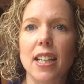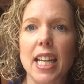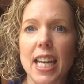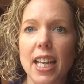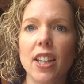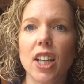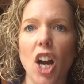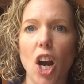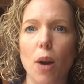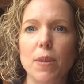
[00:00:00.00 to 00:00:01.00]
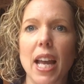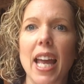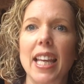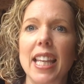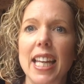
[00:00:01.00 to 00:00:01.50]
eating the carbs
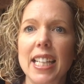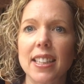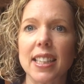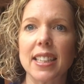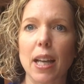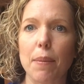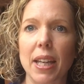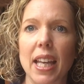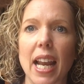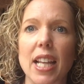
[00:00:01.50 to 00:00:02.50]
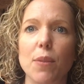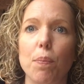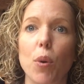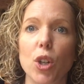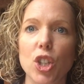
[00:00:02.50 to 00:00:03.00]
and the insulin's coming in
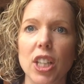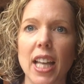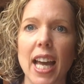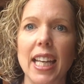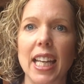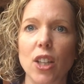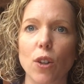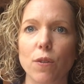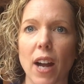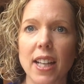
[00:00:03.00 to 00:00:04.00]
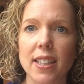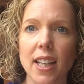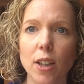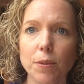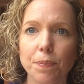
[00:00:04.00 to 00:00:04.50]
and pushing that in your fat
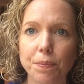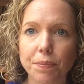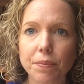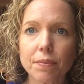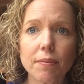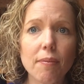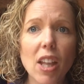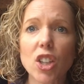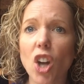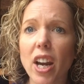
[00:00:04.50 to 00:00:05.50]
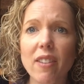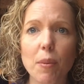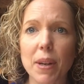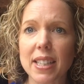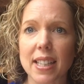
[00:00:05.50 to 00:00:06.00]
cell, not
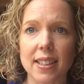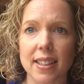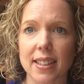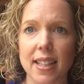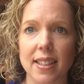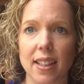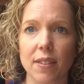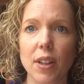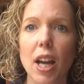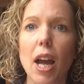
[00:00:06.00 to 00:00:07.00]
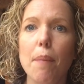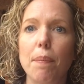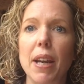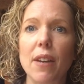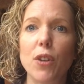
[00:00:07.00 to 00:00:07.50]
everybody's insulin sensitive,
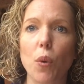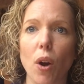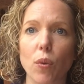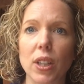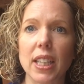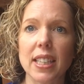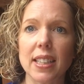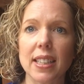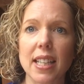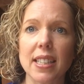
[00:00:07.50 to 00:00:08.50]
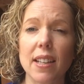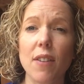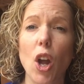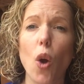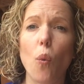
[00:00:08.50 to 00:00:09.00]
but if you are really insulin sensitive,
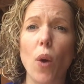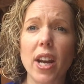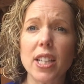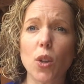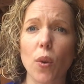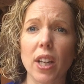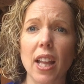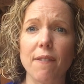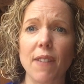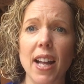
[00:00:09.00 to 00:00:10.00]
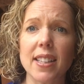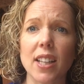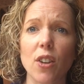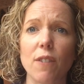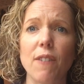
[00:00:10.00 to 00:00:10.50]
when it's going to that fat
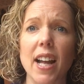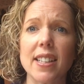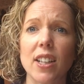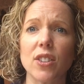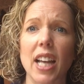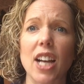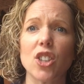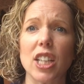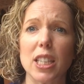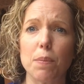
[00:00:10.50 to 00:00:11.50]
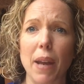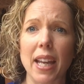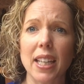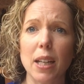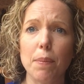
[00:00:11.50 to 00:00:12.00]
cell, the fat cell is actually
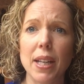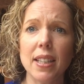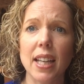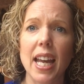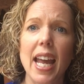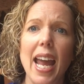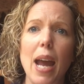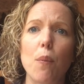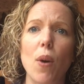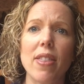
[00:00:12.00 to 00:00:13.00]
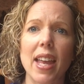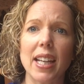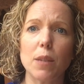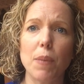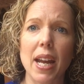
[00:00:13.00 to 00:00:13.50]
expanding a bit, and when that
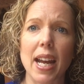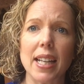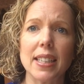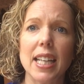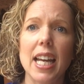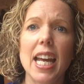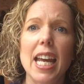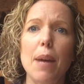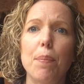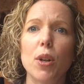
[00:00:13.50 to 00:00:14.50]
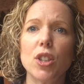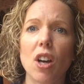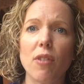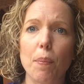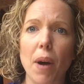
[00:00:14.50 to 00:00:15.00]
expands, it puts
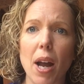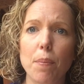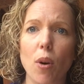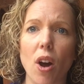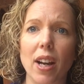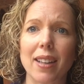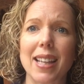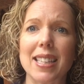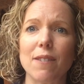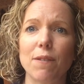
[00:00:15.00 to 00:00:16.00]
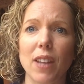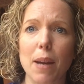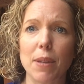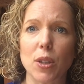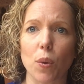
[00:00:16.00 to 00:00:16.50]
off a byproduct that's
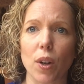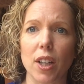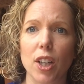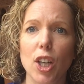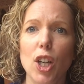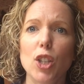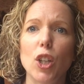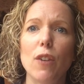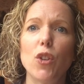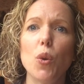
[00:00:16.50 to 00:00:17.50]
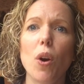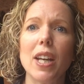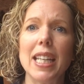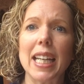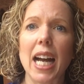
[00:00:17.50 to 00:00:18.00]
inflammatory. So if you are
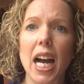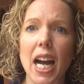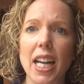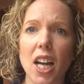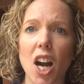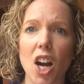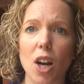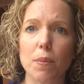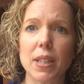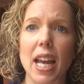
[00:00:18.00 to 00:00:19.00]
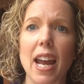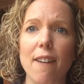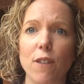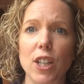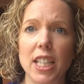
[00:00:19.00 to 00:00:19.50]
eating high carbs
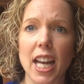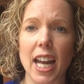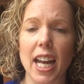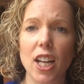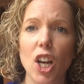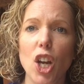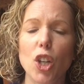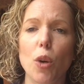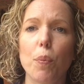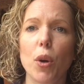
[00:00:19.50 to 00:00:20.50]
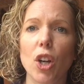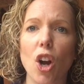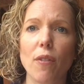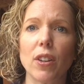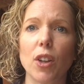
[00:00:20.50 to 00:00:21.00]
every day, you're putting
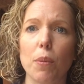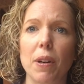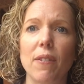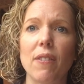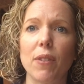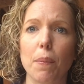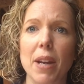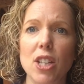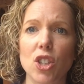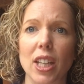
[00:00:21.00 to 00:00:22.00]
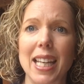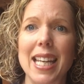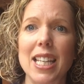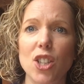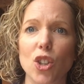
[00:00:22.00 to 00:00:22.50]
off a little bit of inflammation
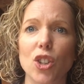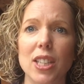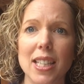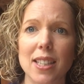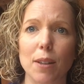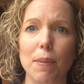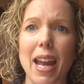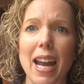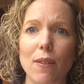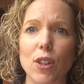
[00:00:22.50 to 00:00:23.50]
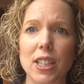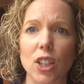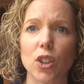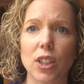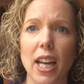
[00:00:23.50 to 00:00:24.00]
into your system every
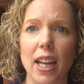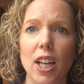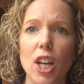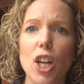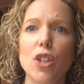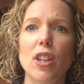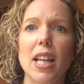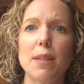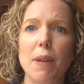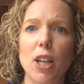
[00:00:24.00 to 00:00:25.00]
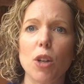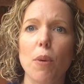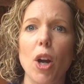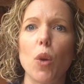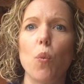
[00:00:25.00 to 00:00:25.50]
single day. So that's making your
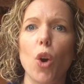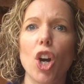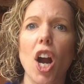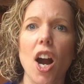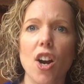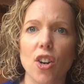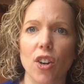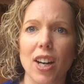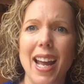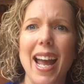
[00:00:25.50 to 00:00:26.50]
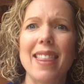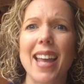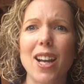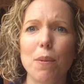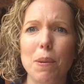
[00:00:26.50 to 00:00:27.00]
body work harder. And
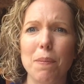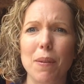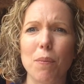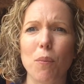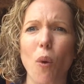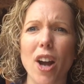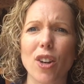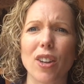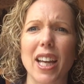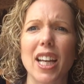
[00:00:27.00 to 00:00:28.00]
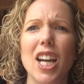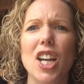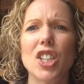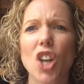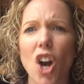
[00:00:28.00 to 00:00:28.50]
that could be why you're like
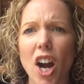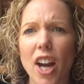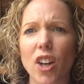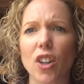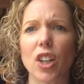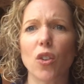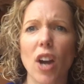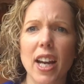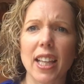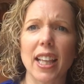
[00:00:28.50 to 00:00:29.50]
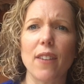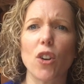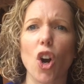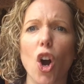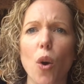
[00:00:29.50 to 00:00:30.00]
tired and cranky. Like if
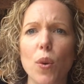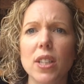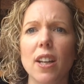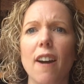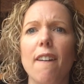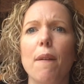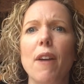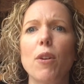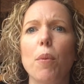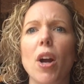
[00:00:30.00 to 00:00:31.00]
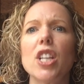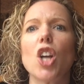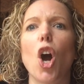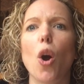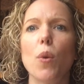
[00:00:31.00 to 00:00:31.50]
your body's
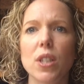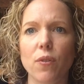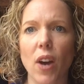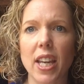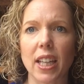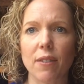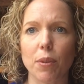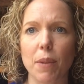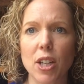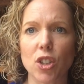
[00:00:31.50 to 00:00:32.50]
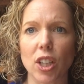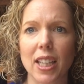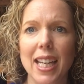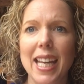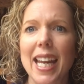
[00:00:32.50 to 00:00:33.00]
always fighting
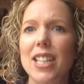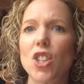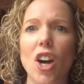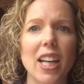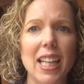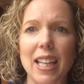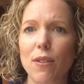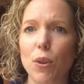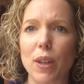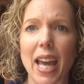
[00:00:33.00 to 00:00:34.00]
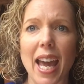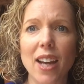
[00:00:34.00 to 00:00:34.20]
inflammation, it's not going to give you the